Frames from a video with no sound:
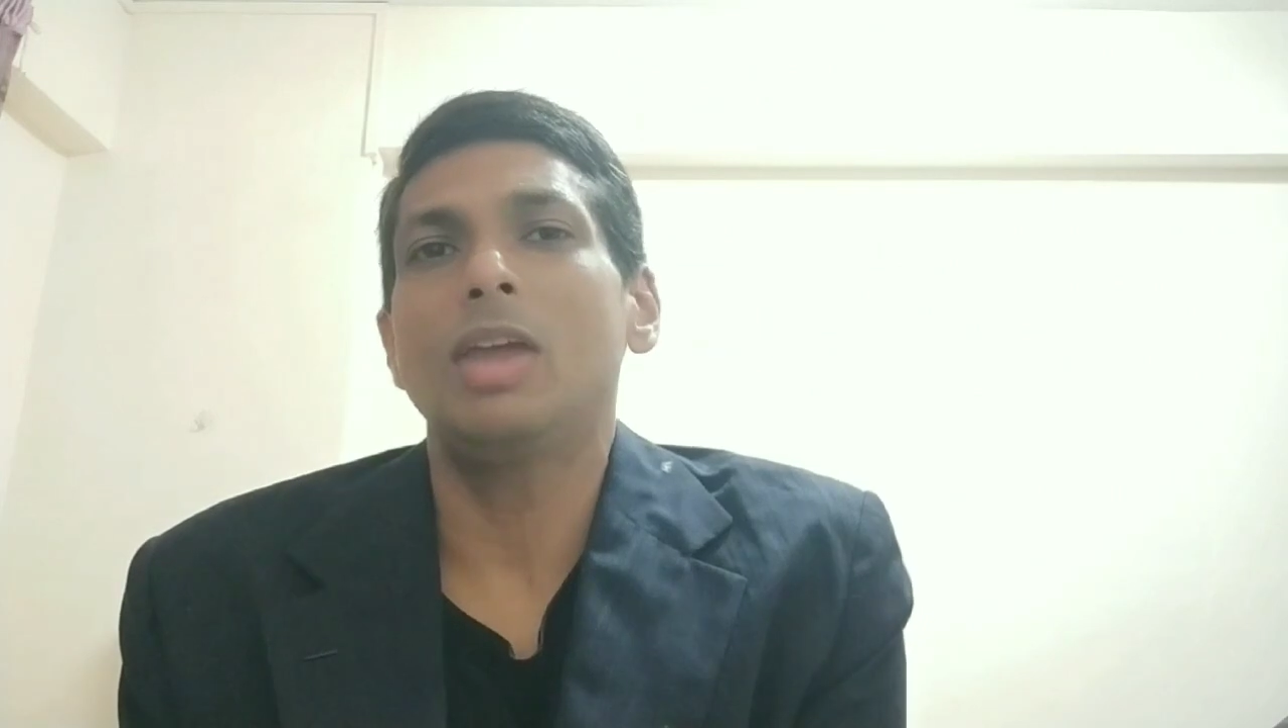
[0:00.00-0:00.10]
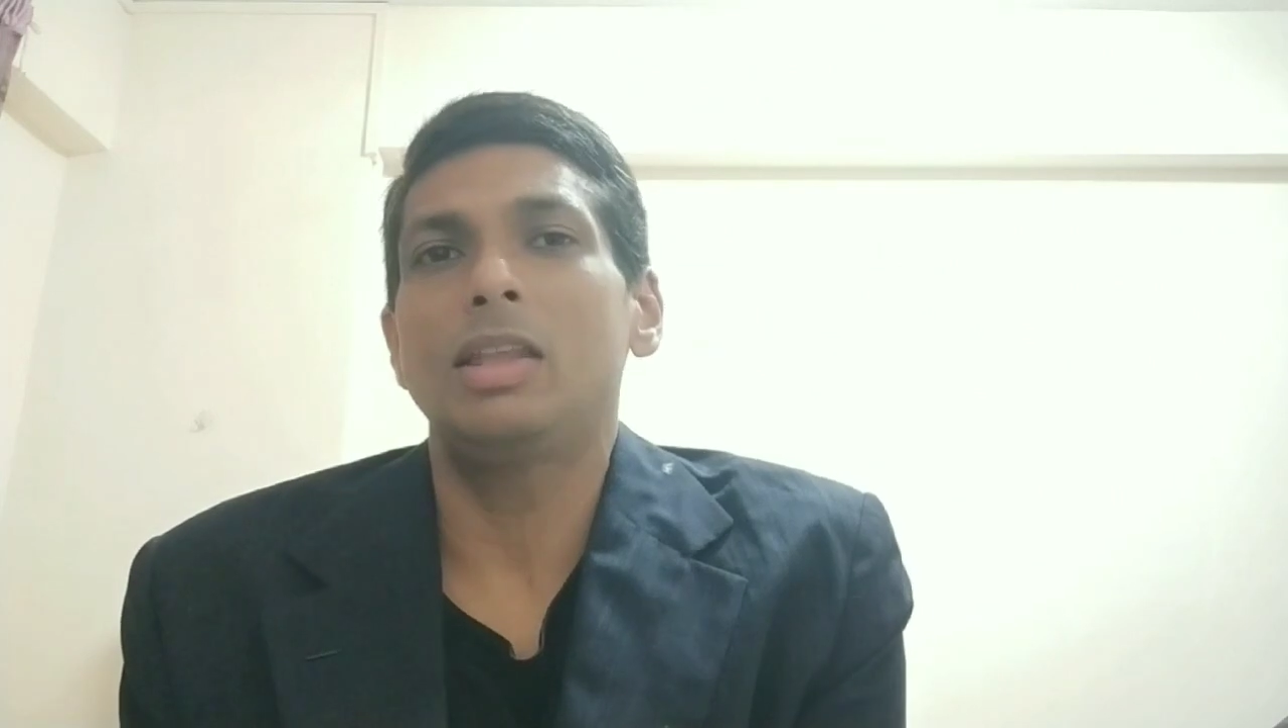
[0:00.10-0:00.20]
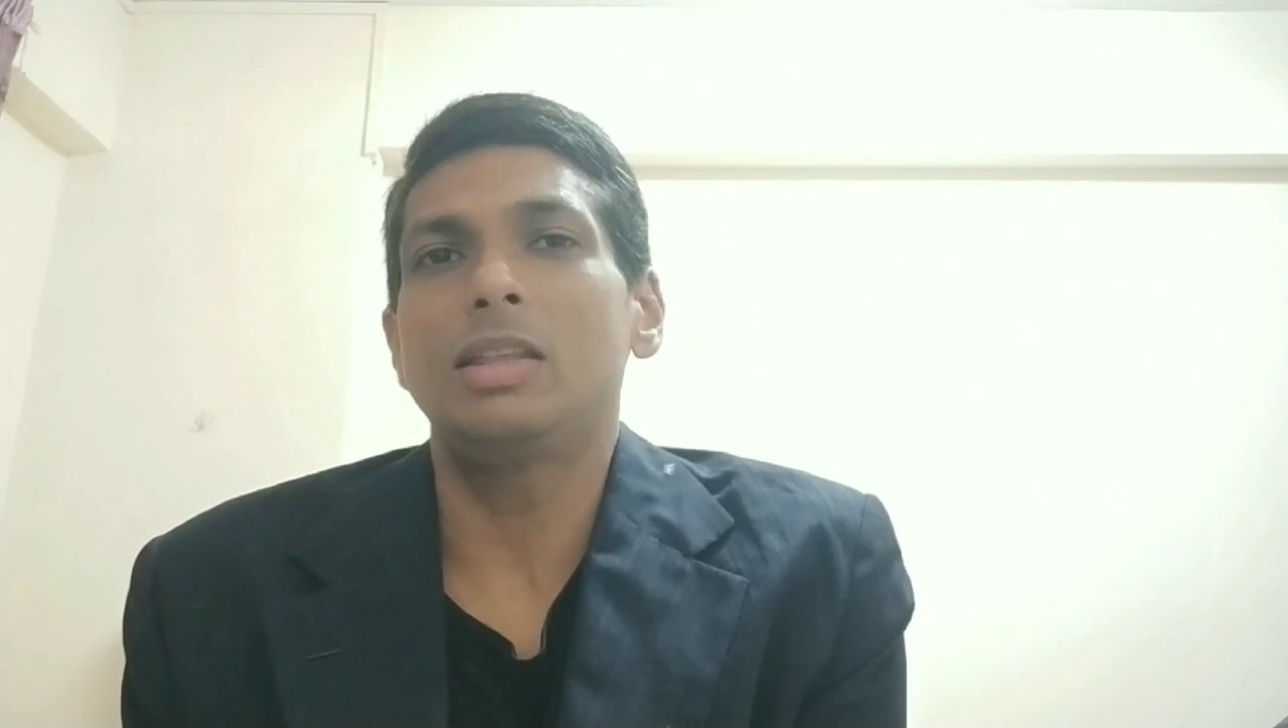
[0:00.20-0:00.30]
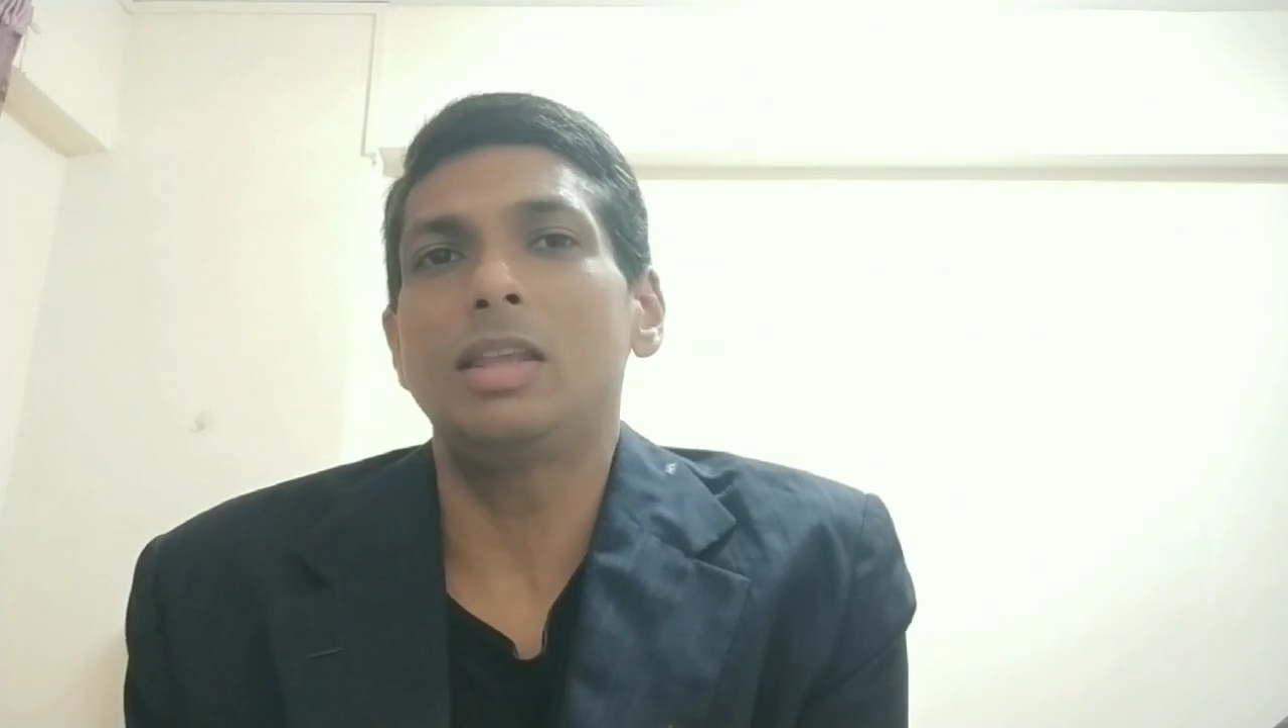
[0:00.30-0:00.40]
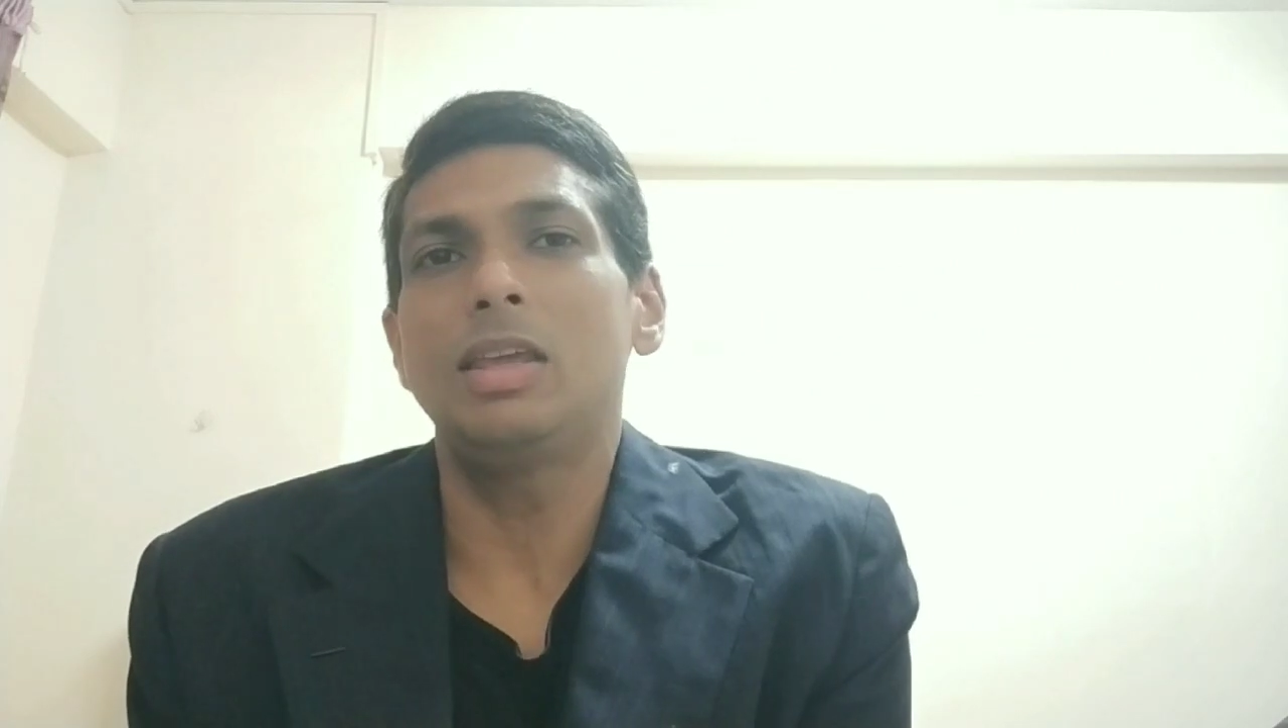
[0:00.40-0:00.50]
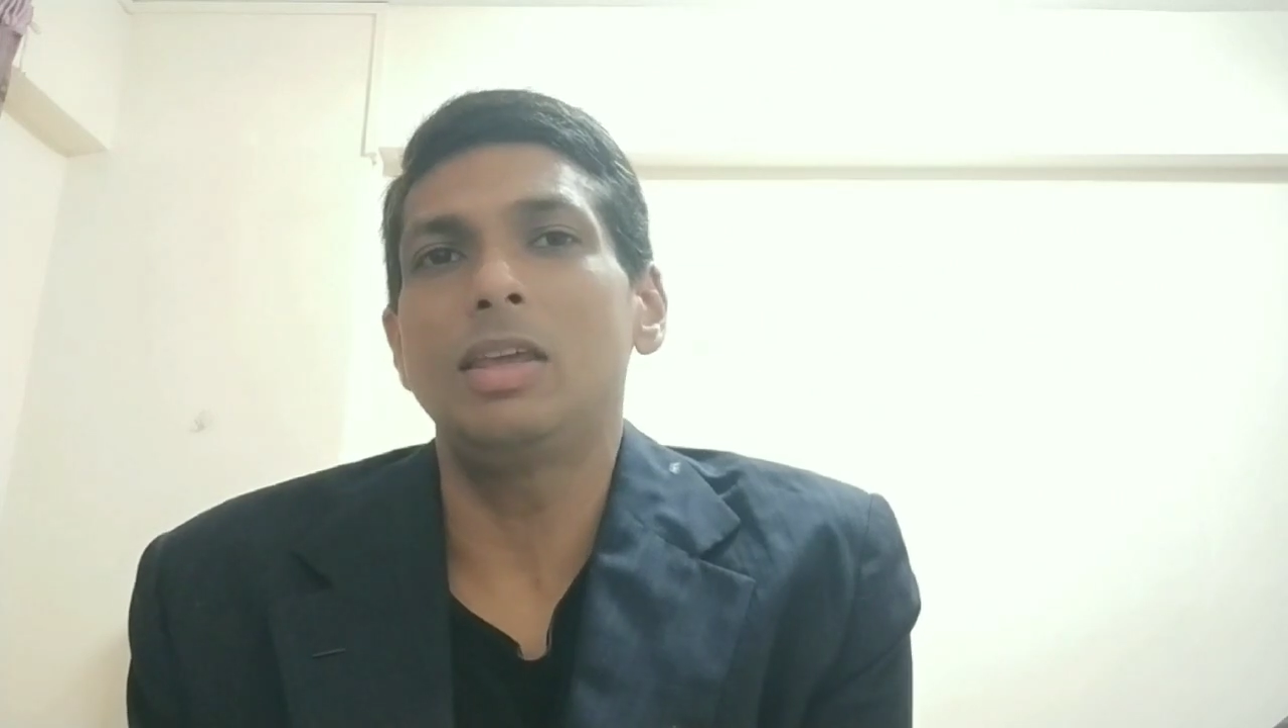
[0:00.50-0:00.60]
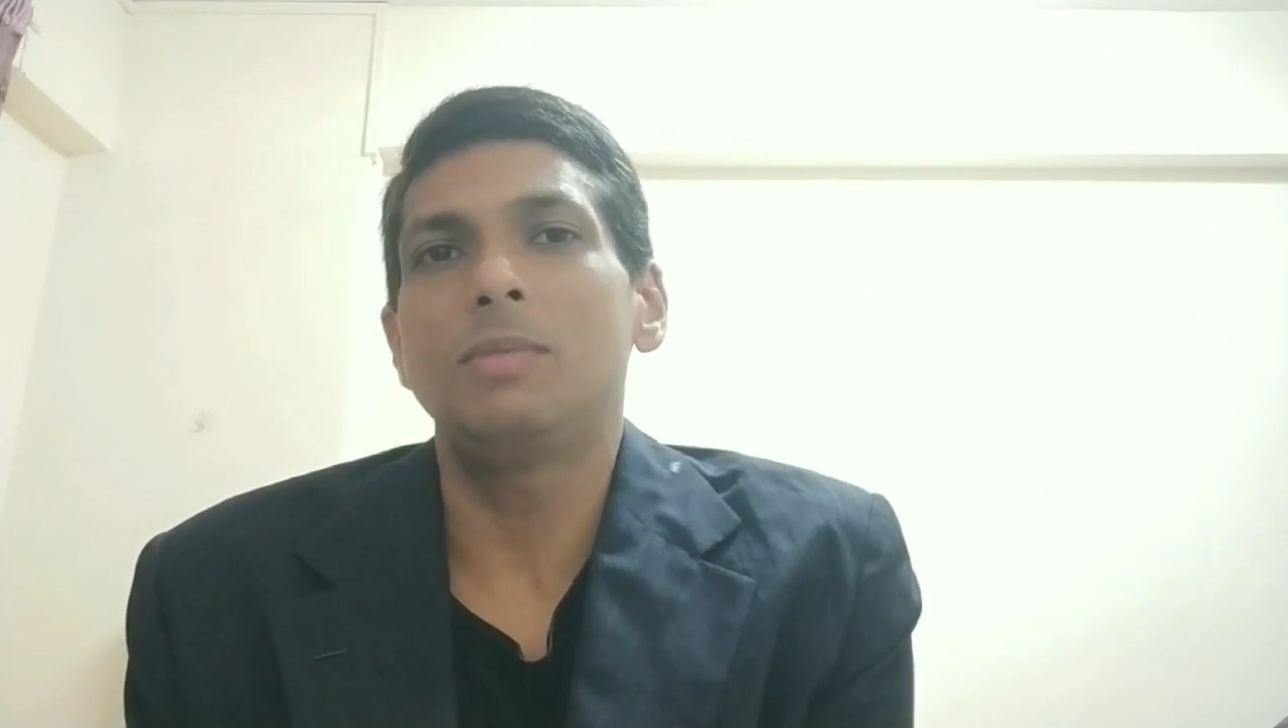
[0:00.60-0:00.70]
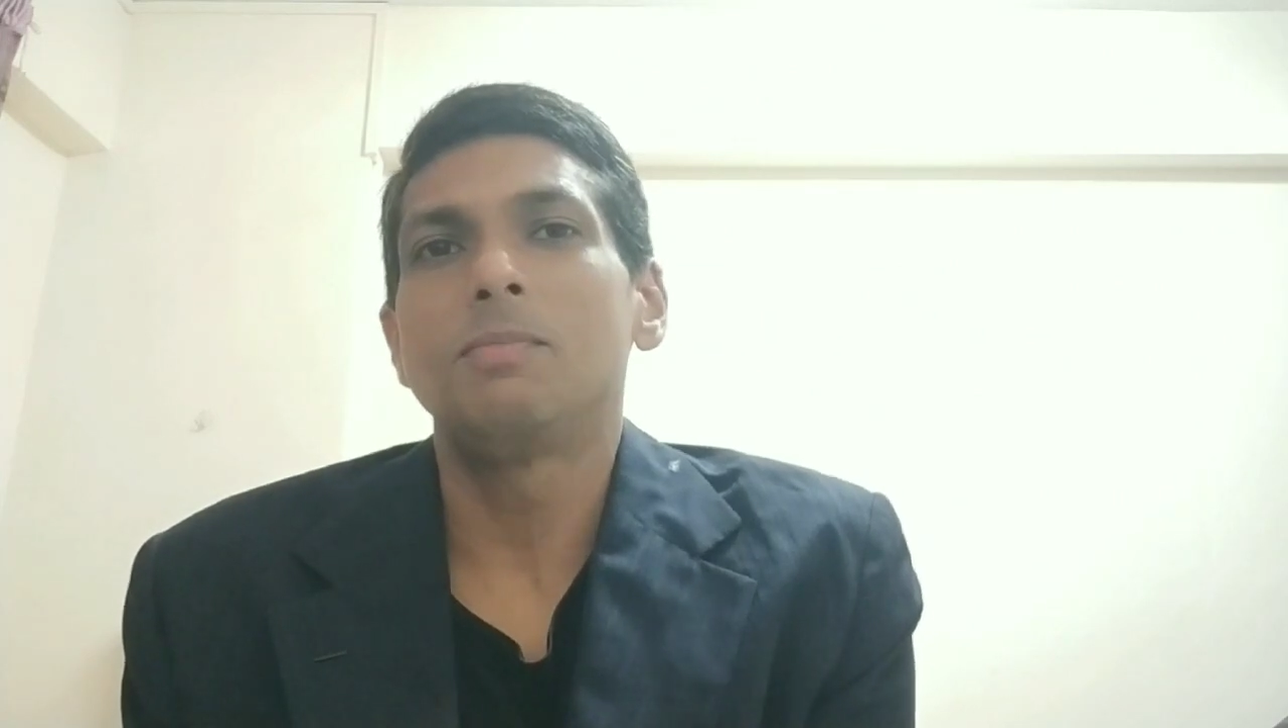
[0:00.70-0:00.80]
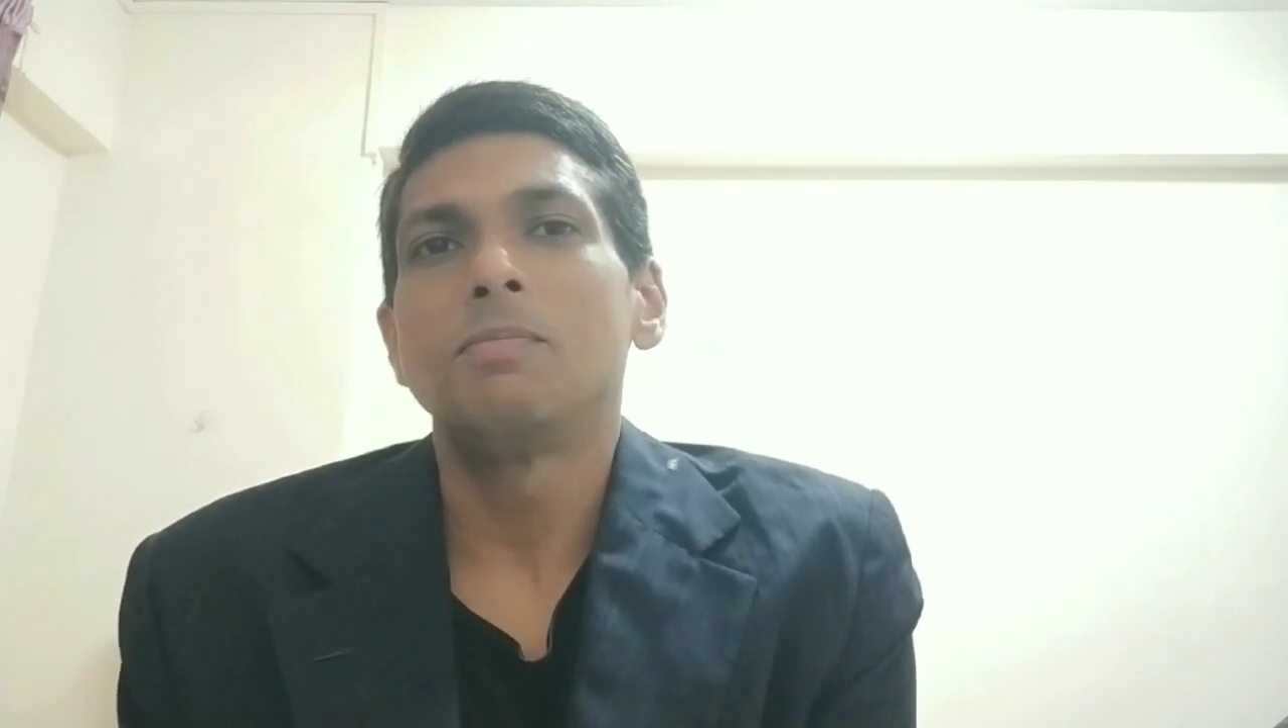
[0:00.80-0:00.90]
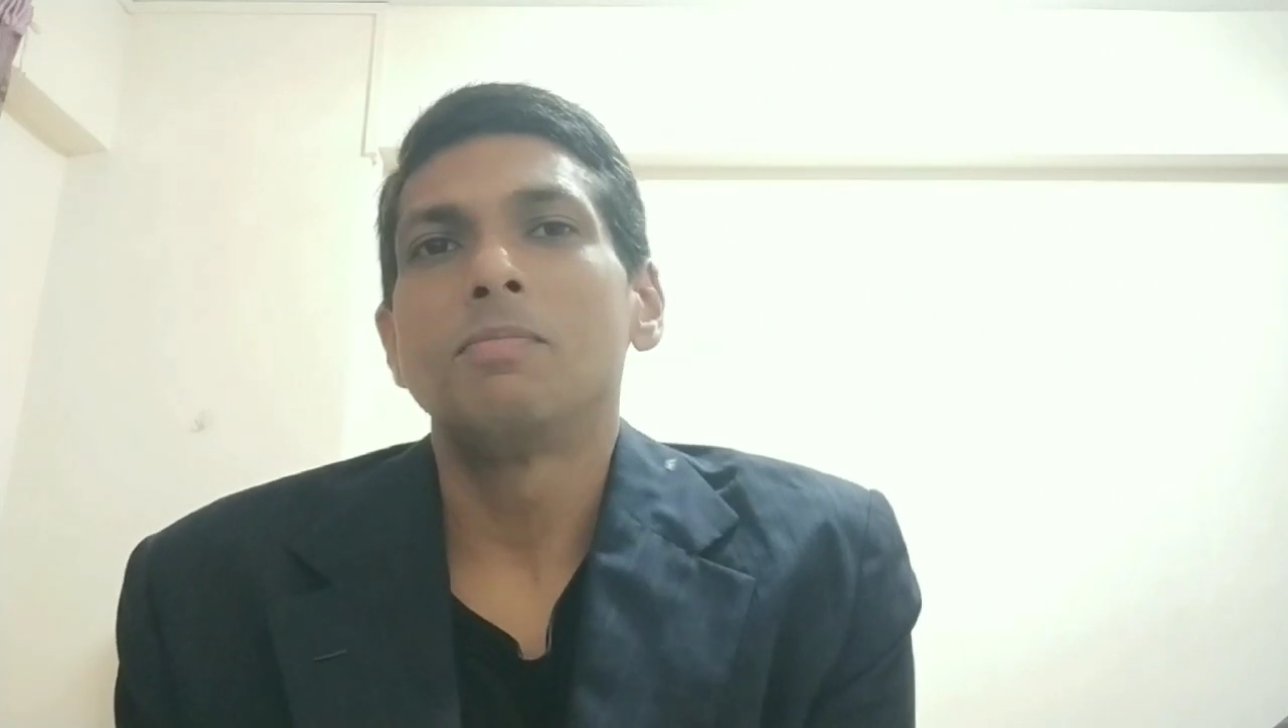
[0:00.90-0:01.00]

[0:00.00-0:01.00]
at the